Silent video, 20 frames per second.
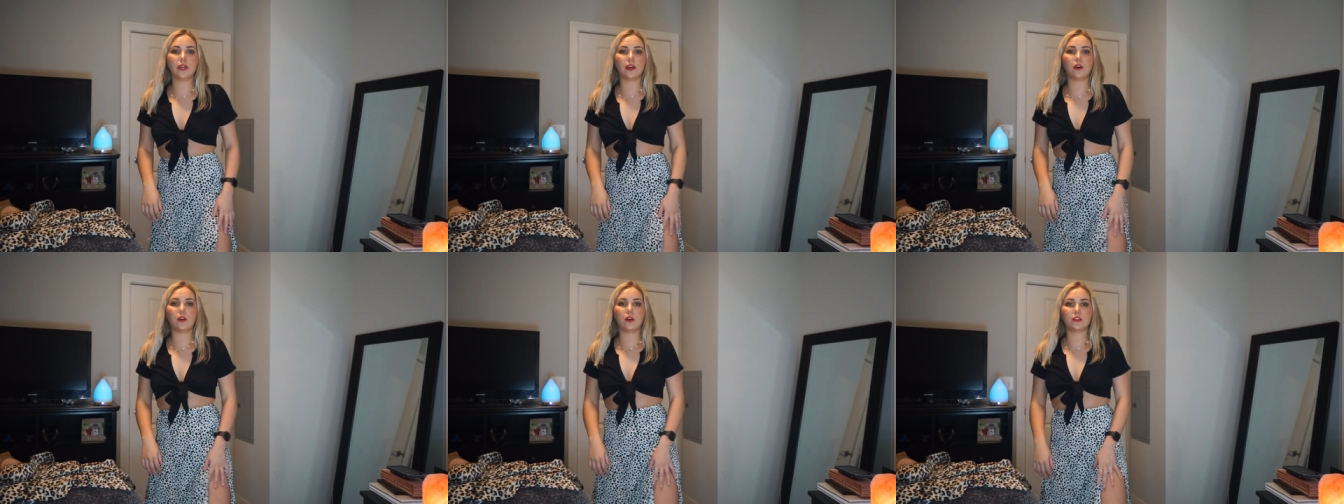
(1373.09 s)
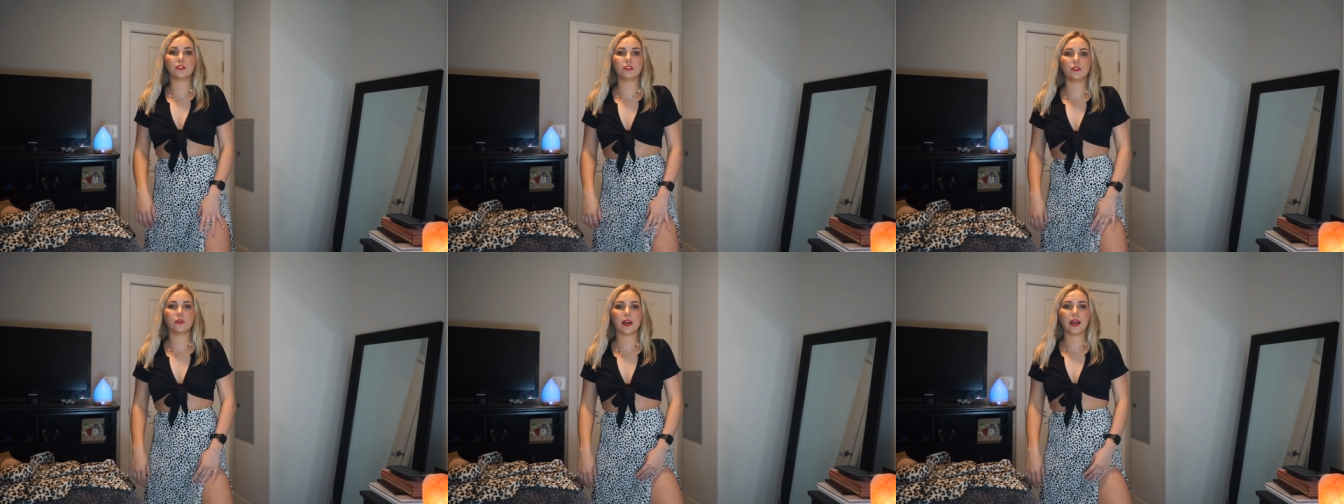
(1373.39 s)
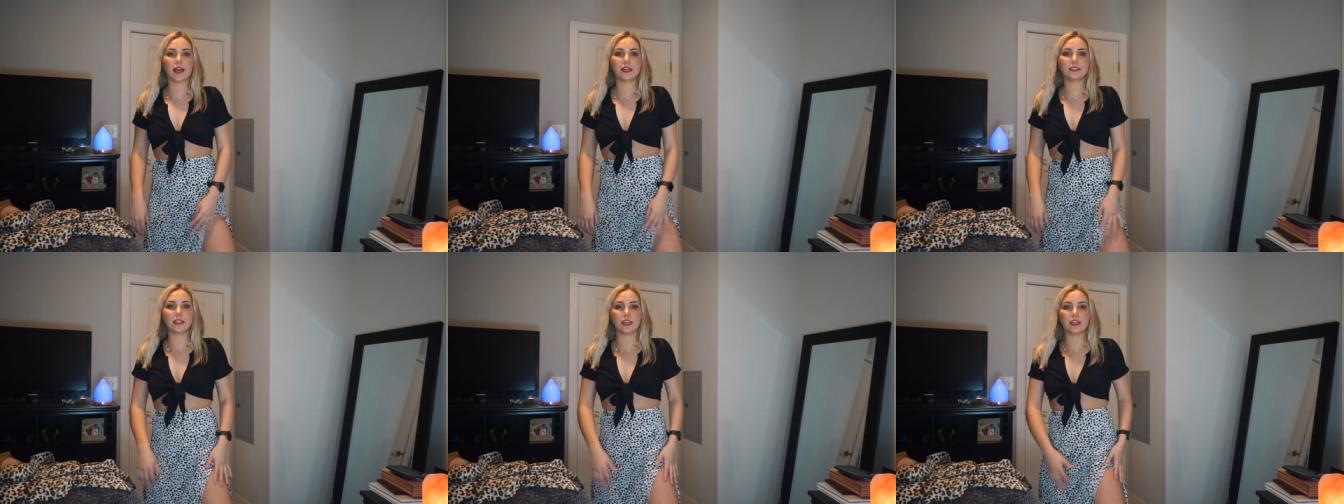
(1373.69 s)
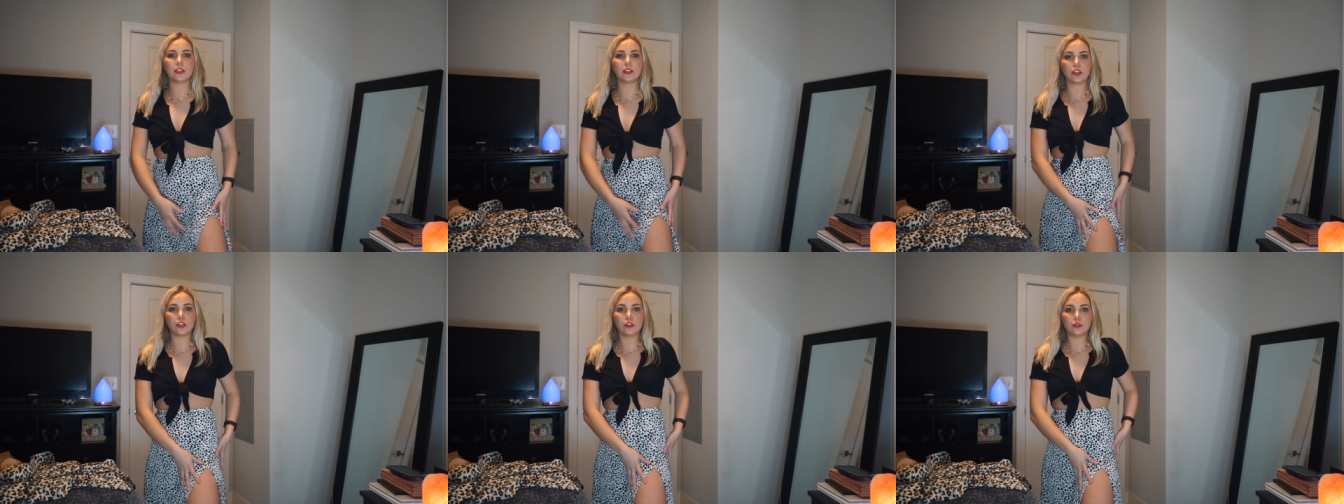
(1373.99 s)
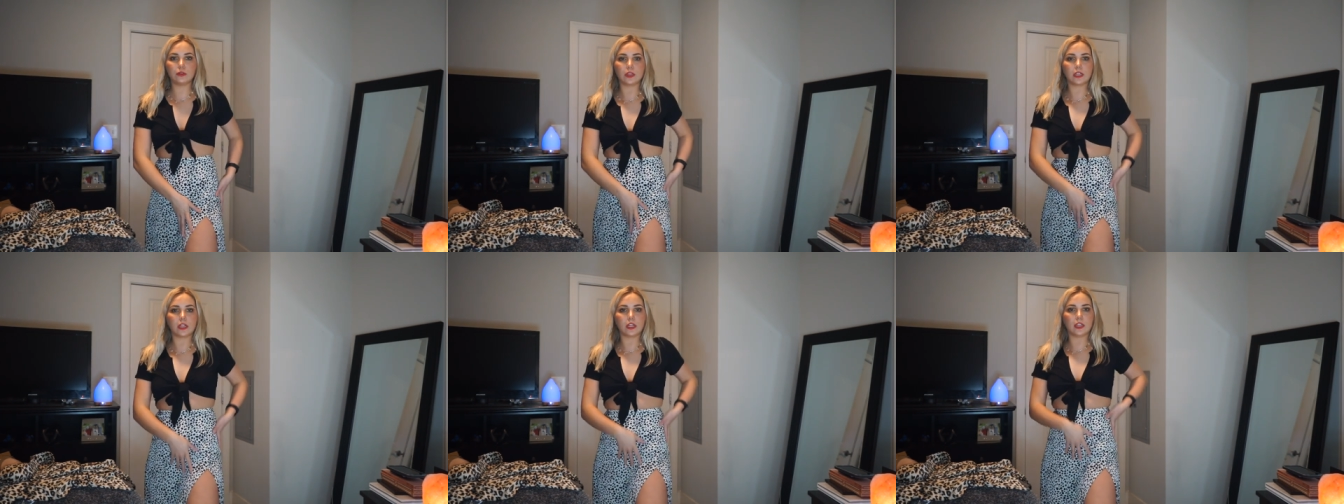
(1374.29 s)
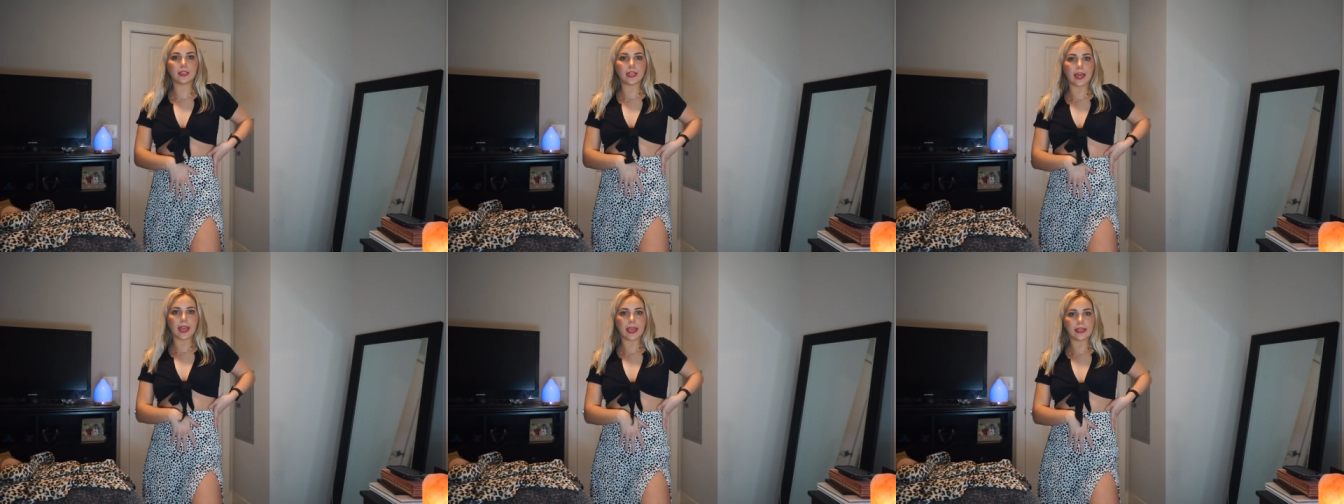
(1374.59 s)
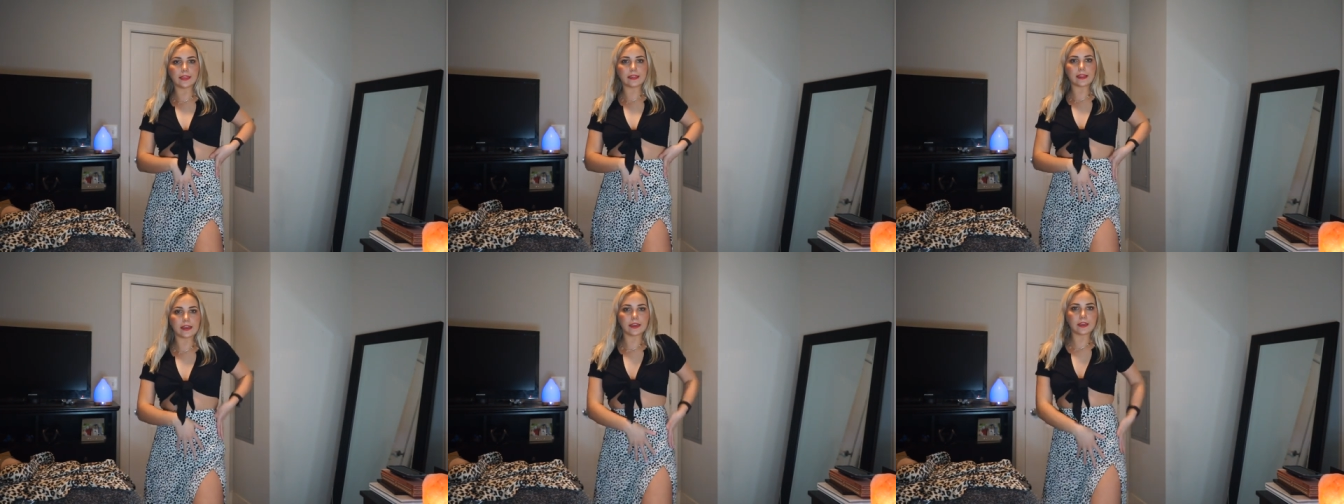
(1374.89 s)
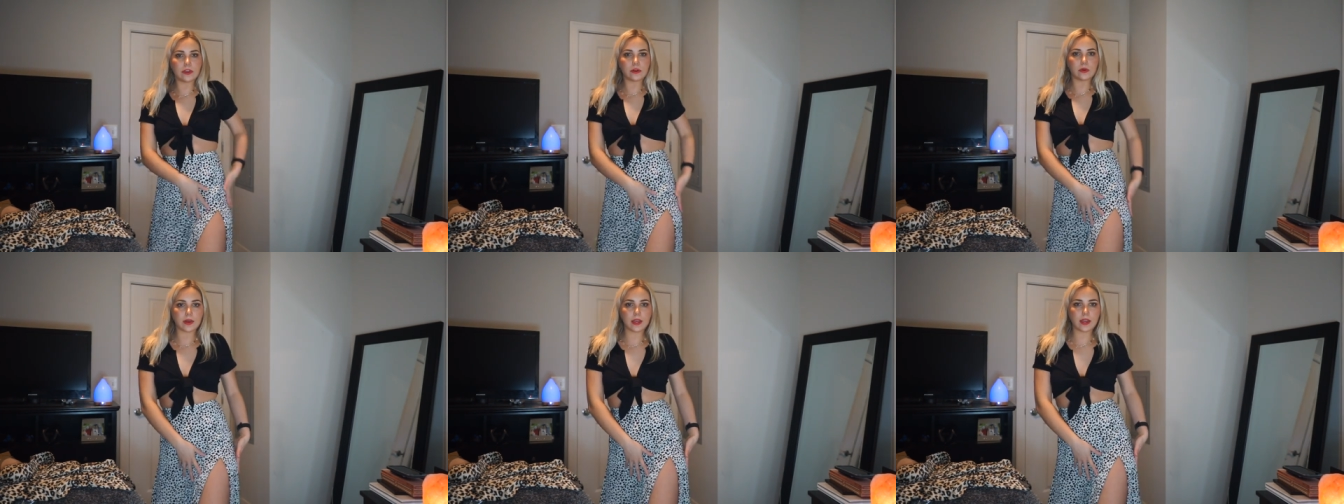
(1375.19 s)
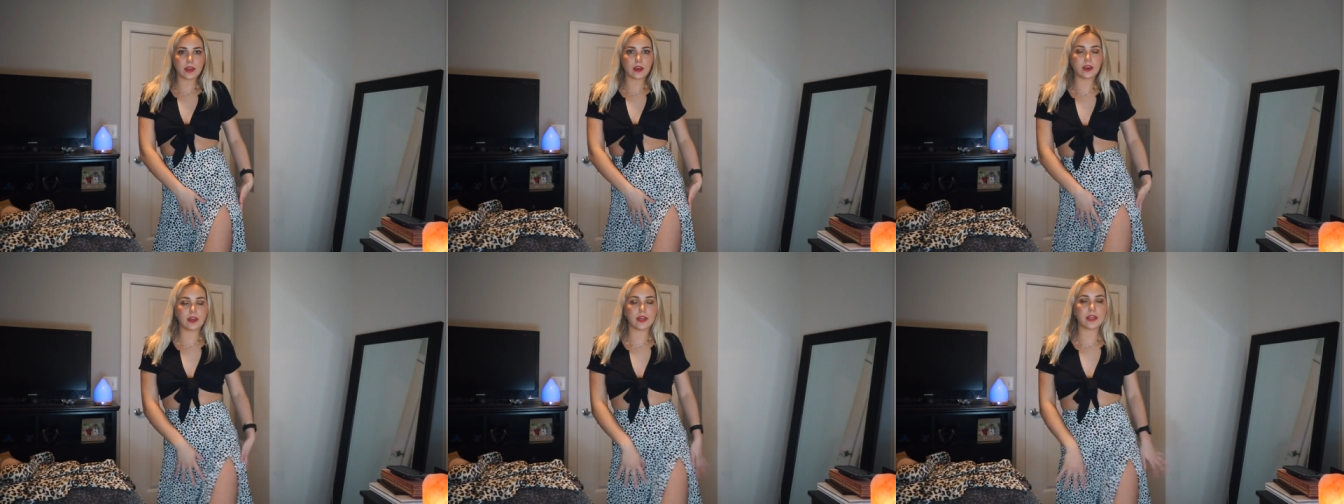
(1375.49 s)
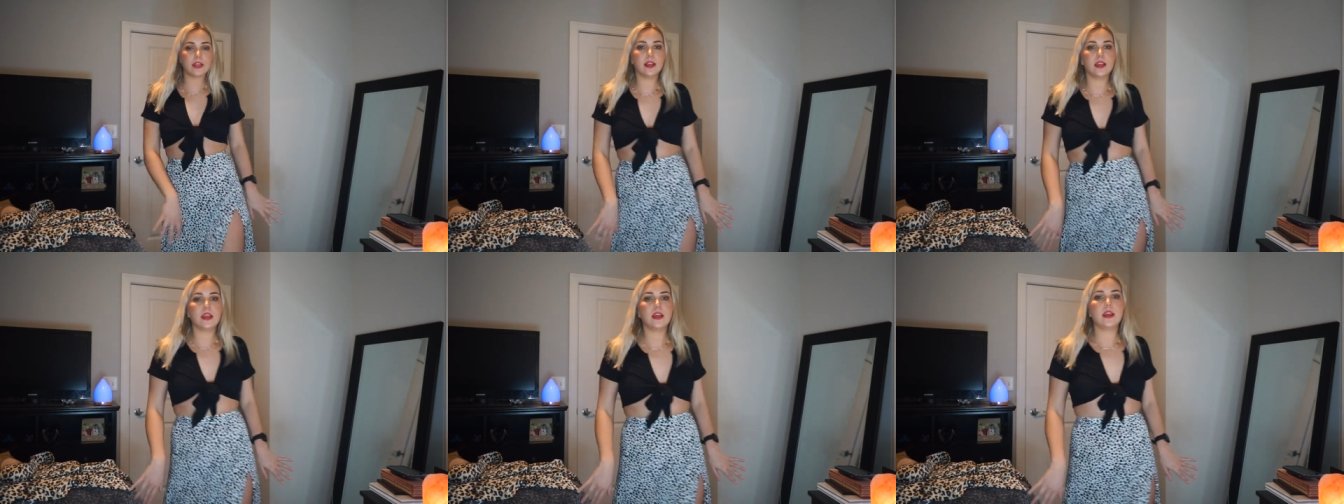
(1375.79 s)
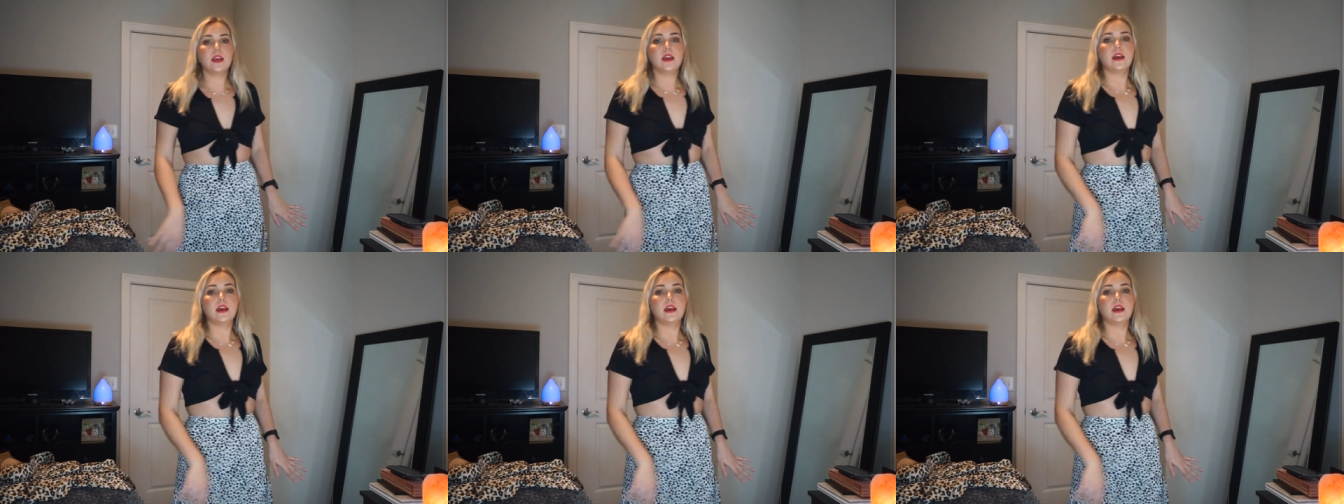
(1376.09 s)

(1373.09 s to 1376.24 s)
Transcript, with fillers: It also has like the cute little leg thing going on.